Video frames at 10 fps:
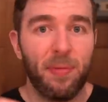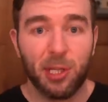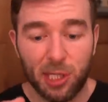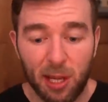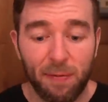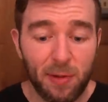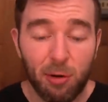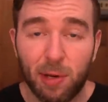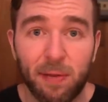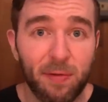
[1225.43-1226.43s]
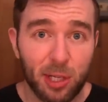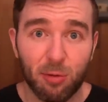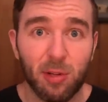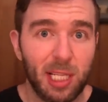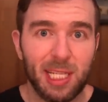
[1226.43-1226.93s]
the stuff you can
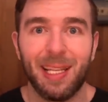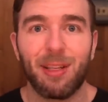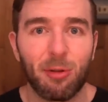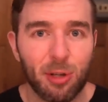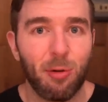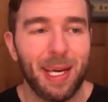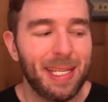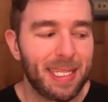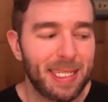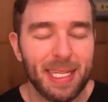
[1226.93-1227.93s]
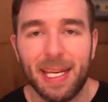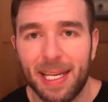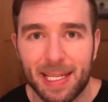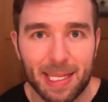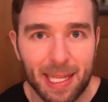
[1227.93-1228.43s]
visually see, there's no
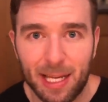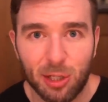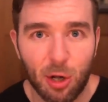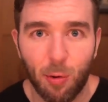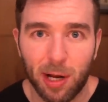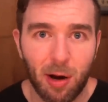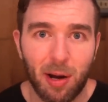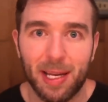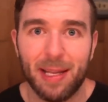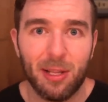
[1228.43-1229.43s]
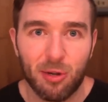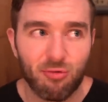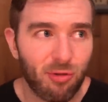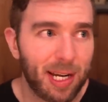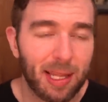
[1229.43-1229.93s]
insidious things going on in the
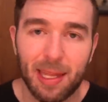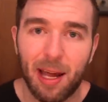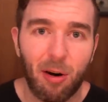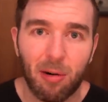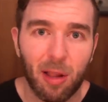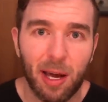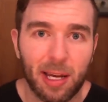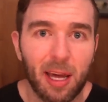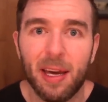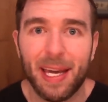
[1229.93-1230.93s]
drink that are